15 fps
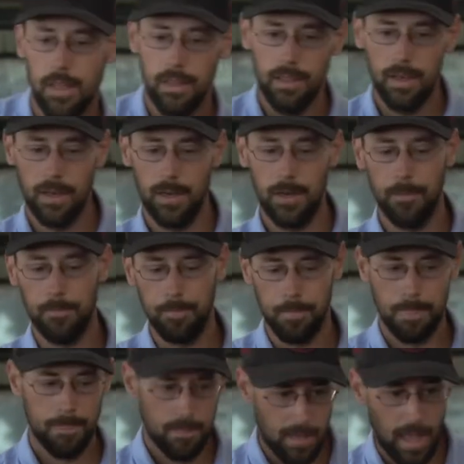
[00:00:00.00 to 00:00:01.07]
The, um,
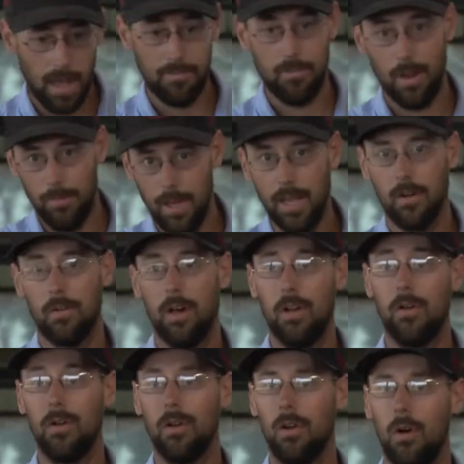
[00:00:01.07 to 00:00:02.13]
after I make a run
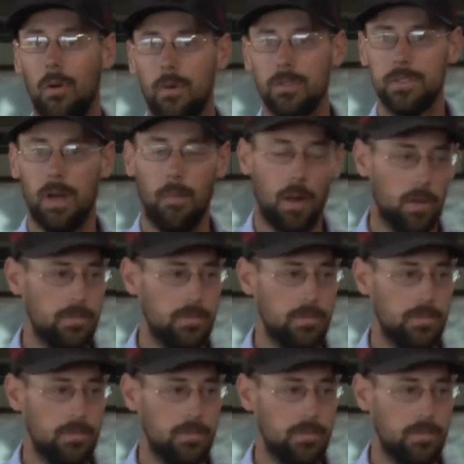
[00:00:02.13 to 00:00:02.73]
on a cold or something,